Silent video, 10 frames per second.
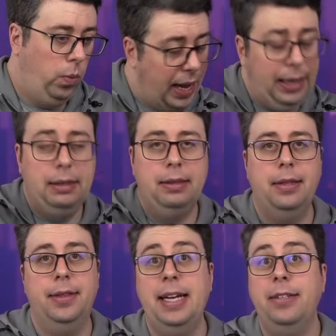Well,
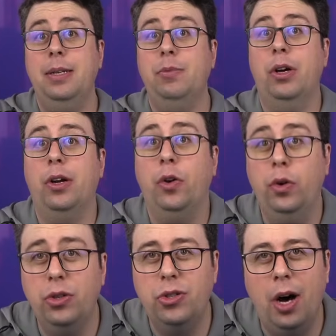that seems like a
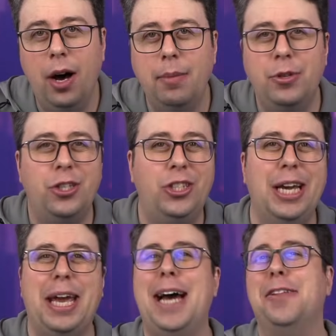good time to
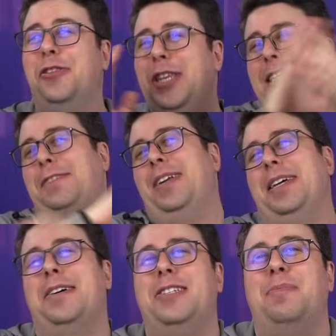check out this
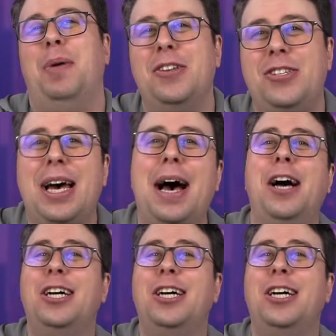video's sponsor,